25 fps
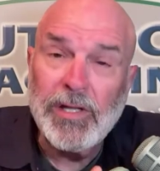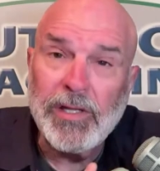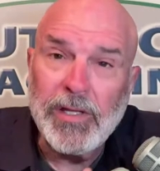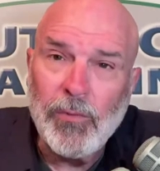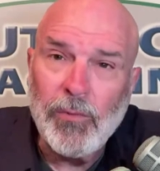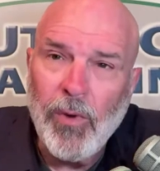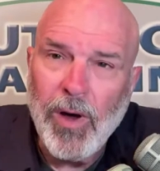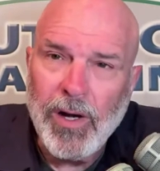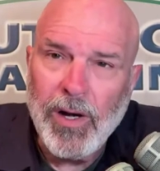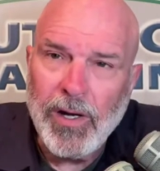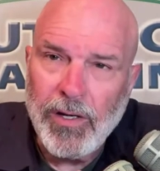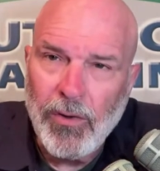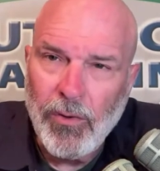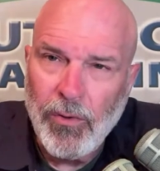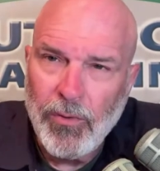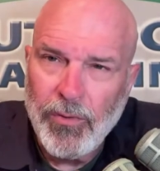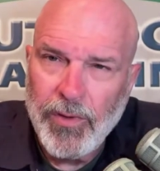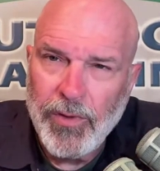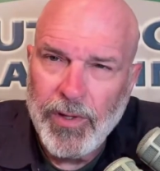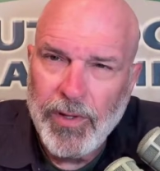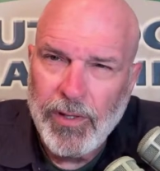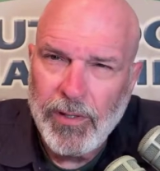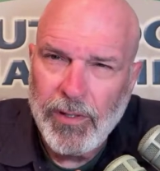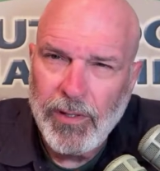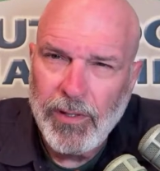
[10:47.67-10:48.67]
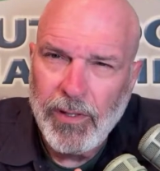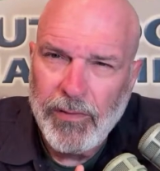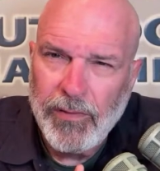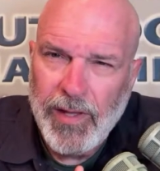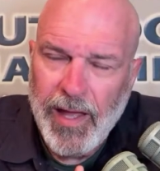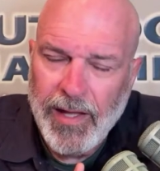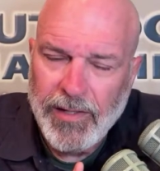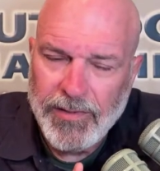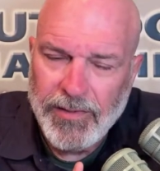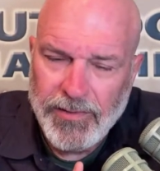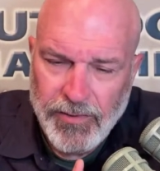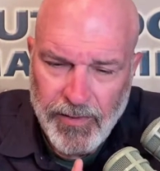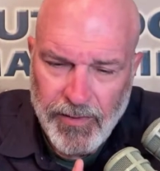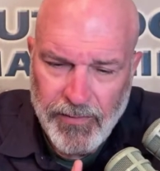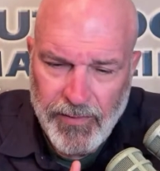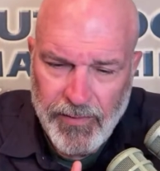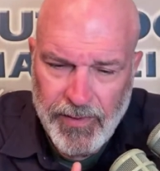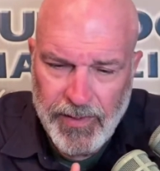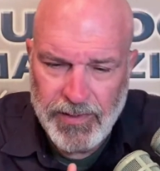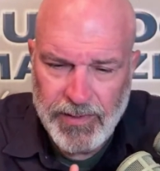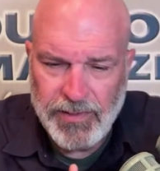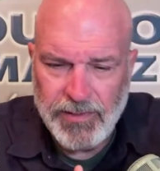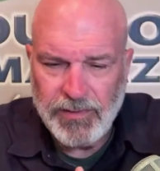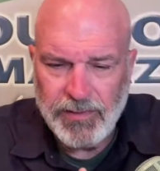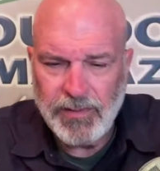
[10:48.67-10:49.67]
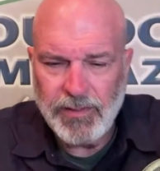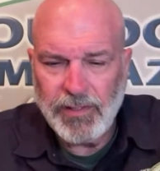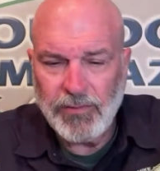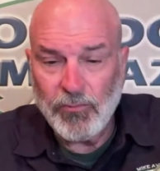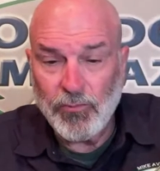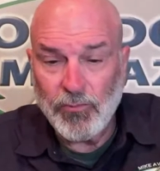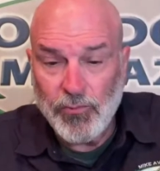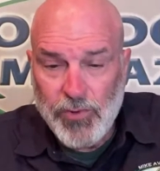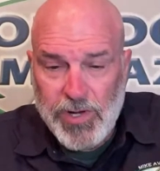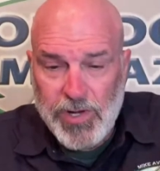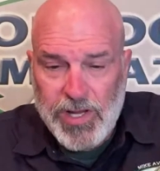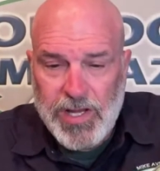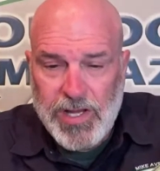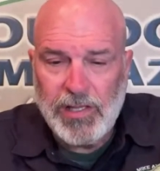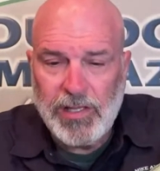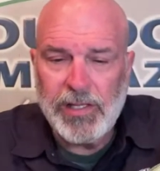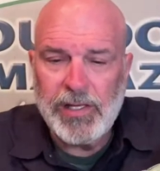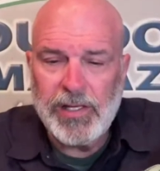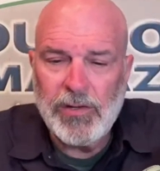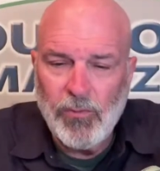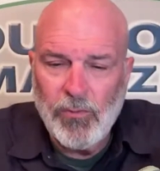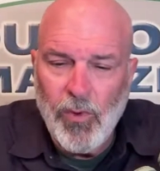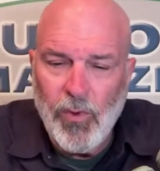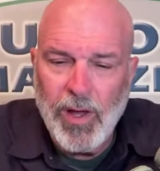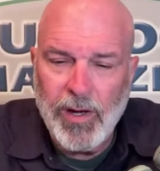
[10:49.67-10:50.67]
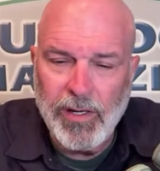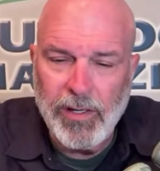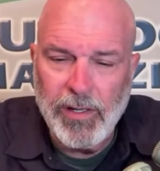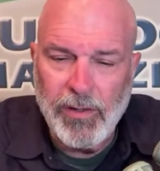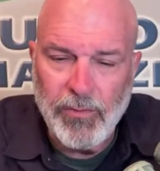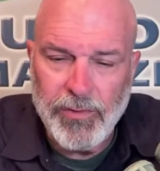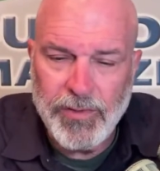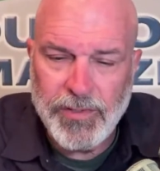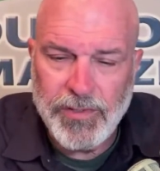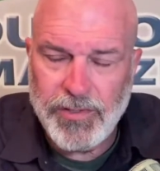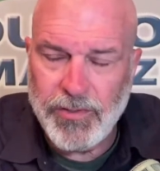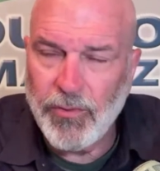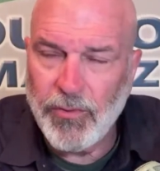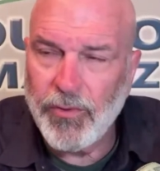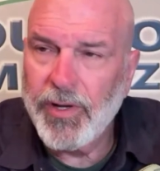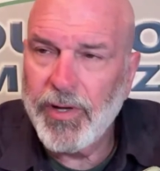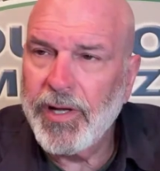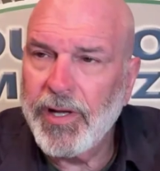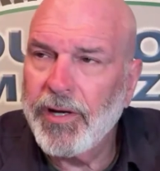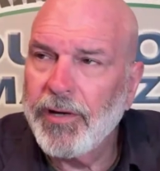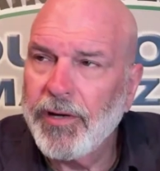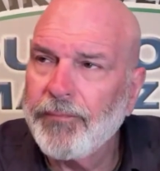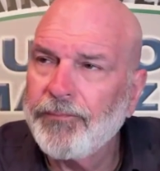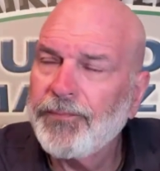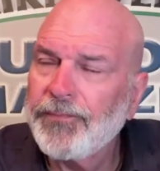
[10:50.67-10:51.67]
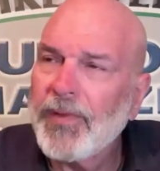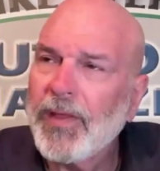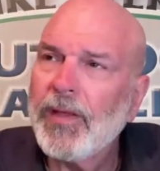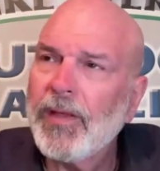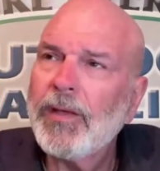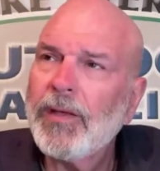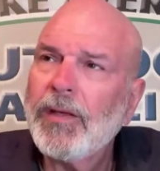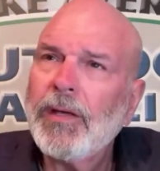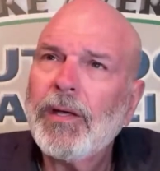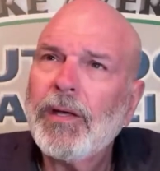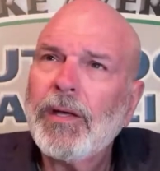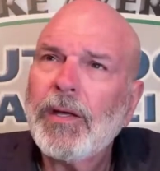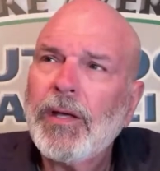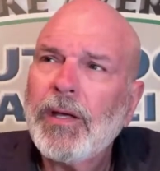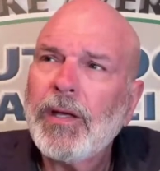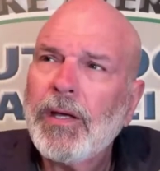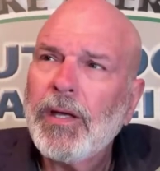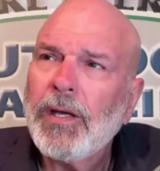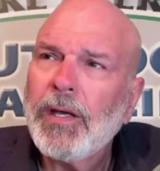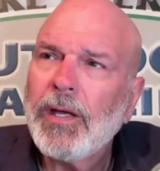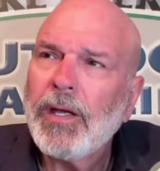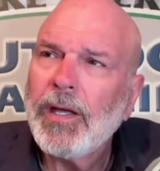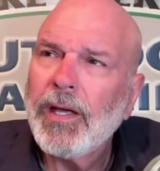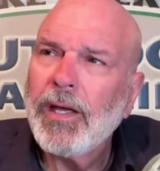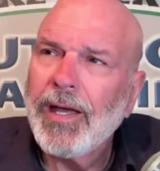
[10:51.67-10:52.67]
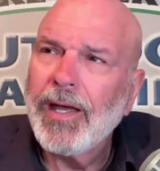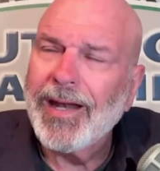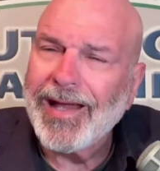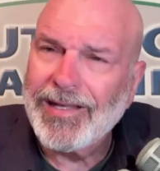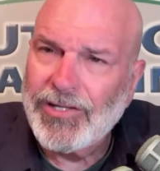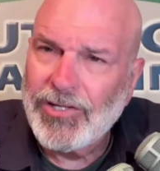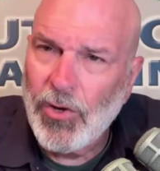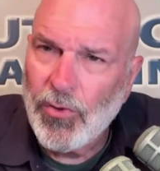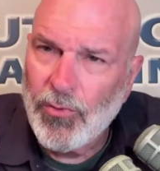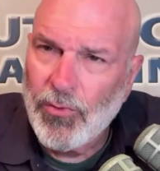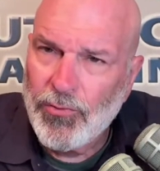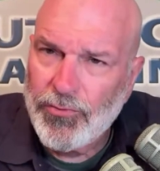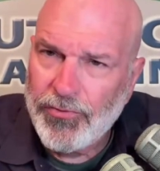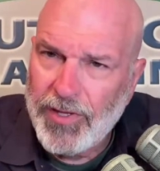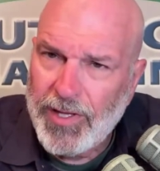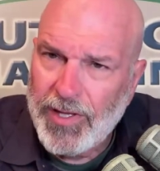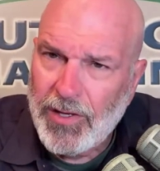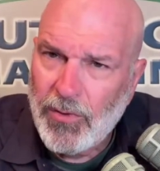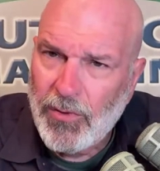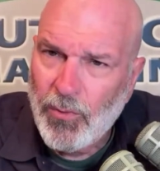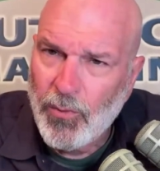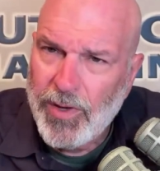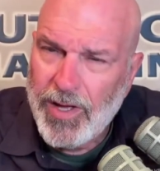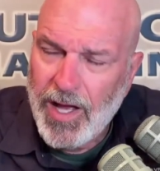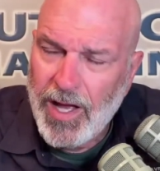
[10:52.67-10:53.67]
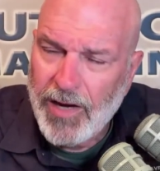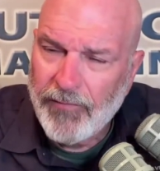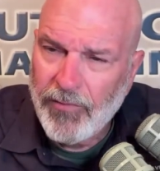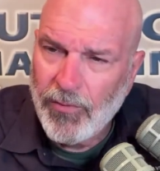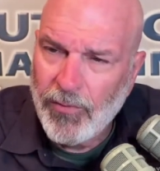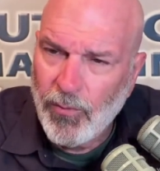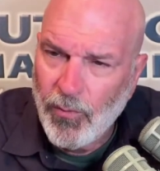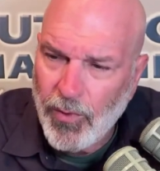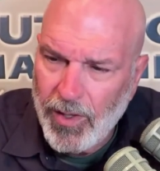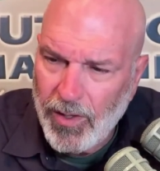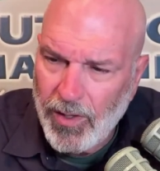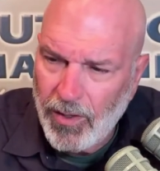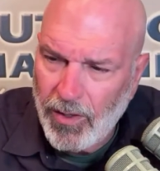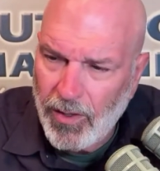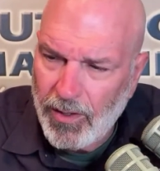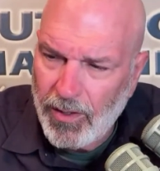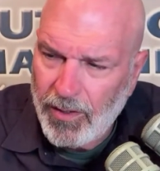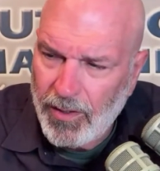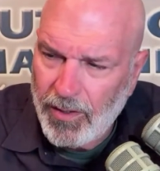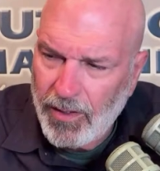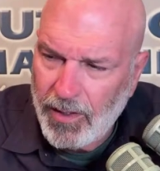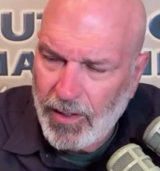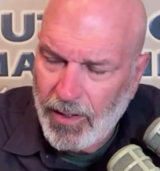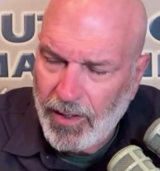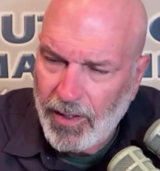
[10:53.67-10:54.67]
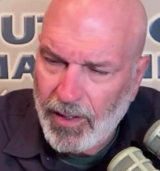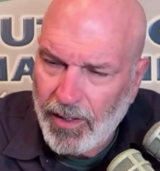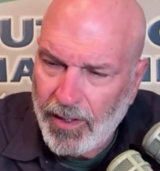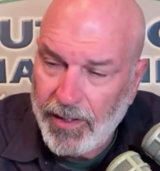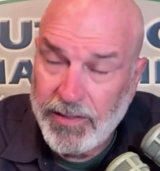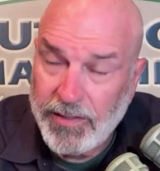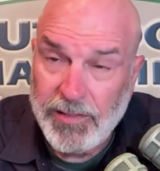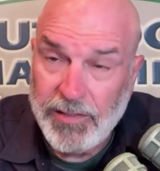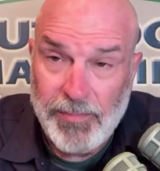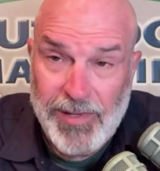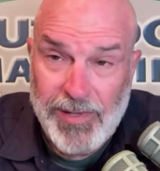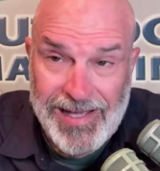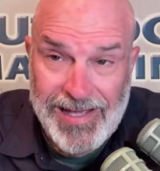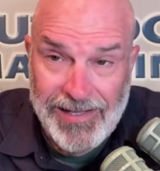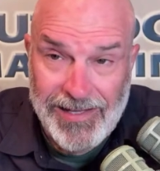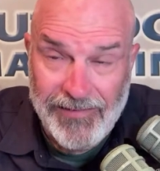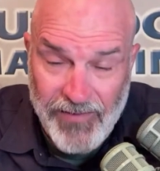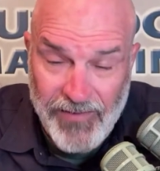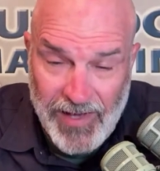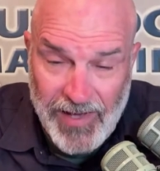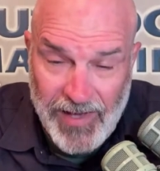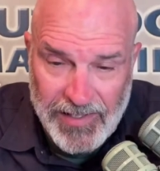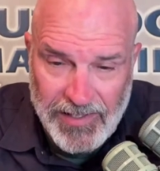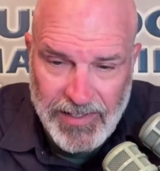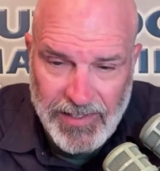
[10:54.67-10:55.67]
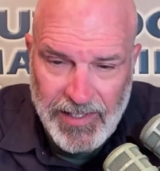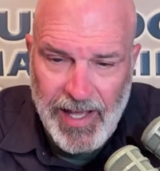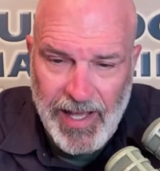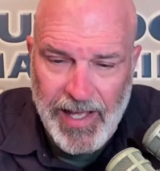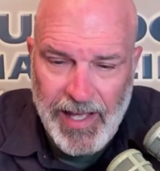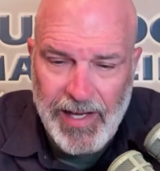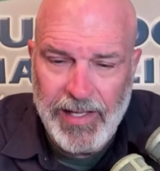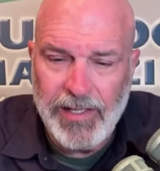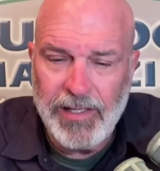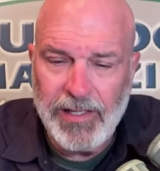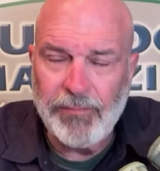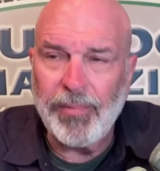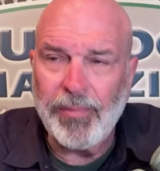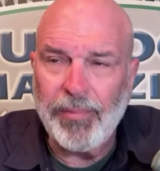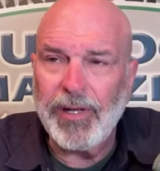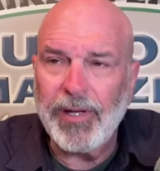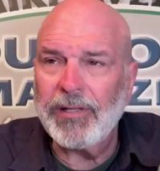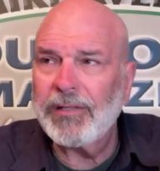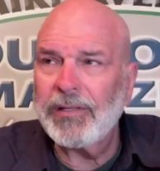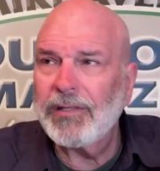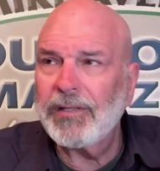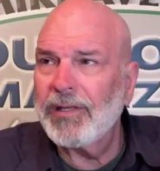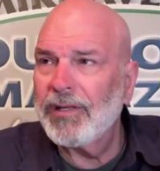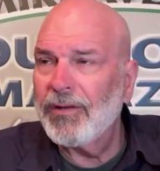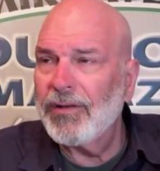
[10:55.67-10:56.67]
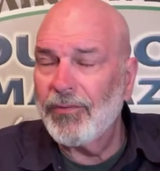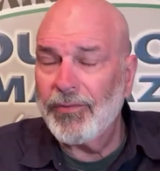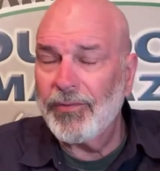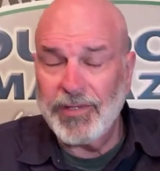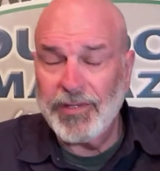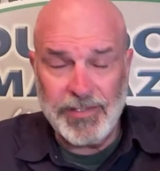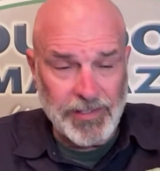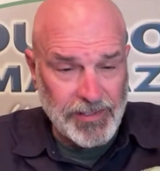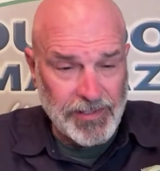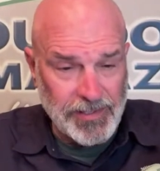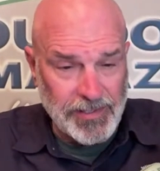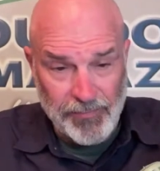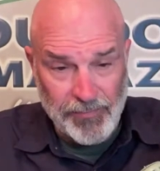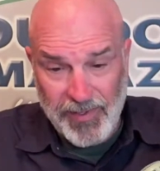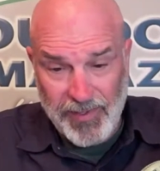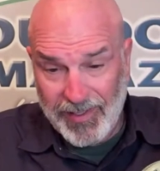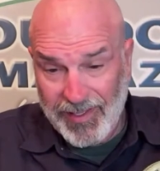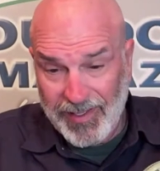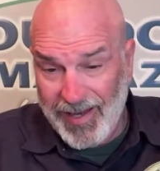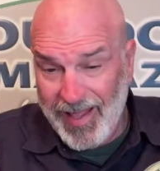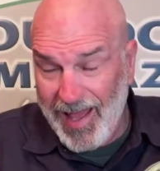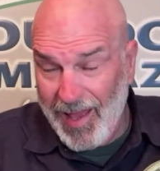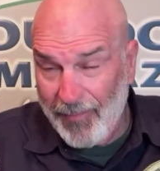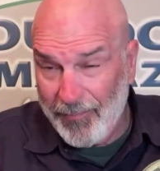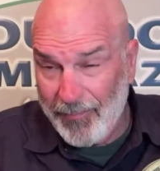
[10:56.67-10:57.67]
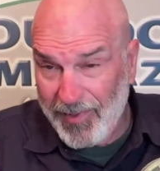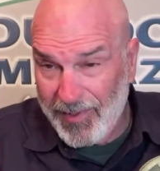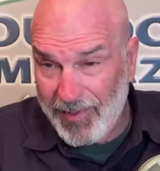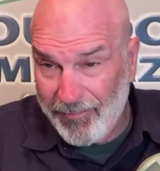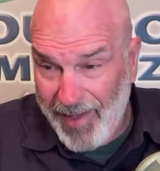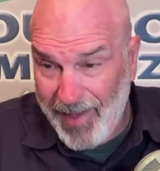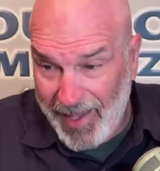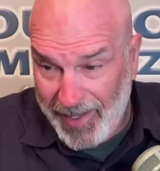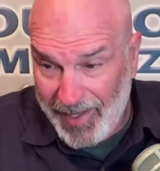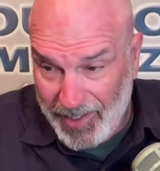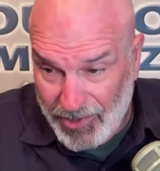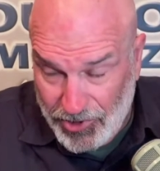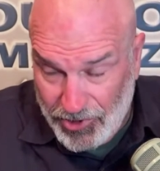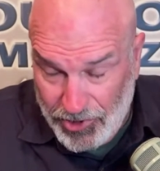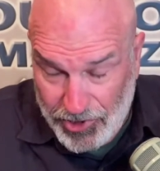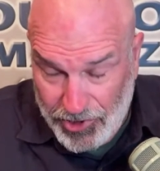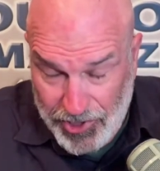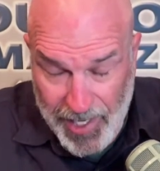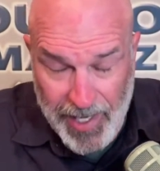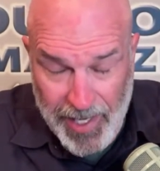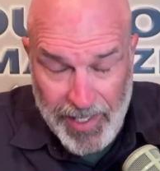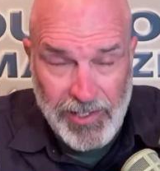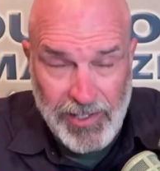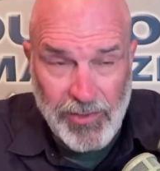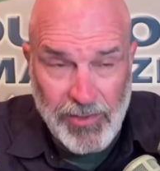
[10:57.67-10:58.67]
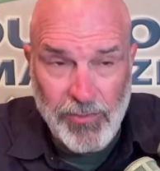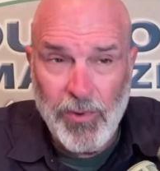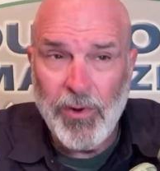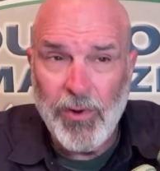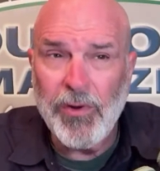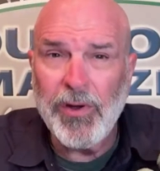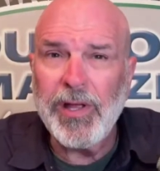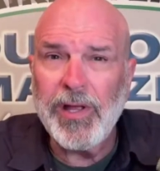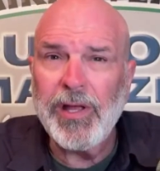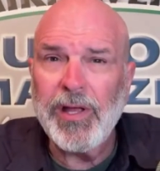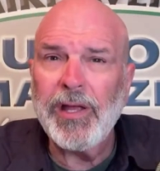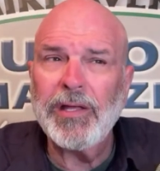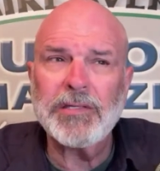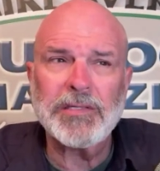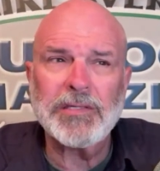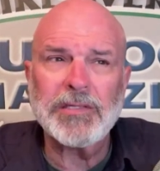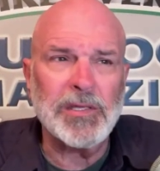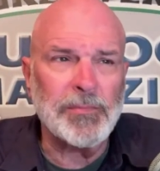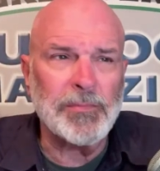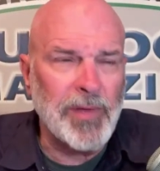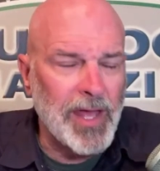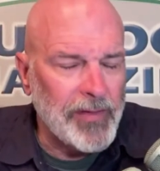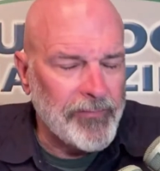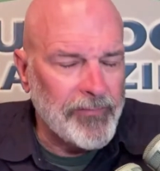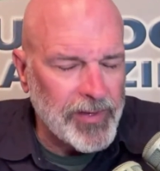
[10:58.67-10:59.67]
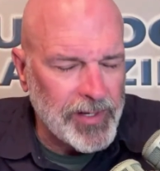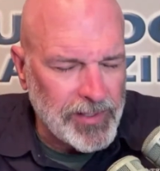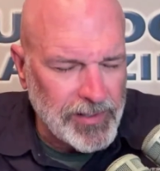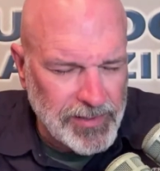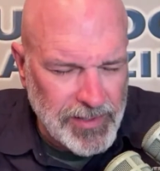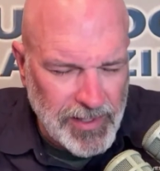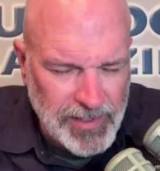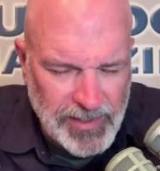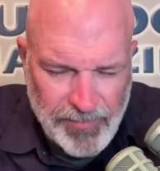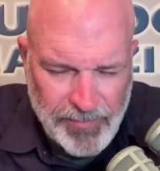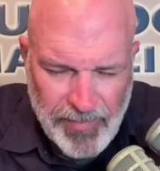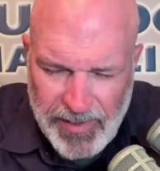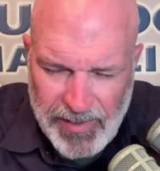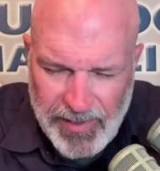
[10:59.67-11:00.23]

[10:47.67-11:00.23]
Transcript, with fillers: want to know the the answer to this. Really want to know the story here, and I don't think we ever will. Uh, it's being investigated, but you know this is something that happened back in January. Some evidence has been